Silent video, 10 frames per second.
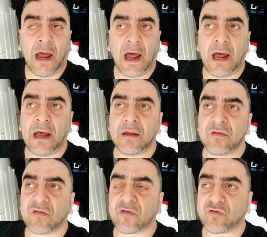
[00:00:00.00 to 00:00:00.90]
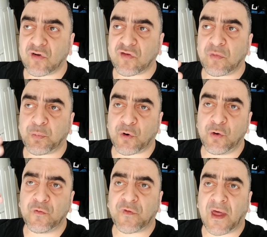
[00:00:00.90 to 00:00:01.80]
and just to
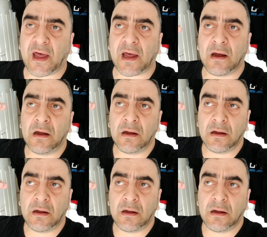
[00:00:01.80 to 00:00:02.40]
prove that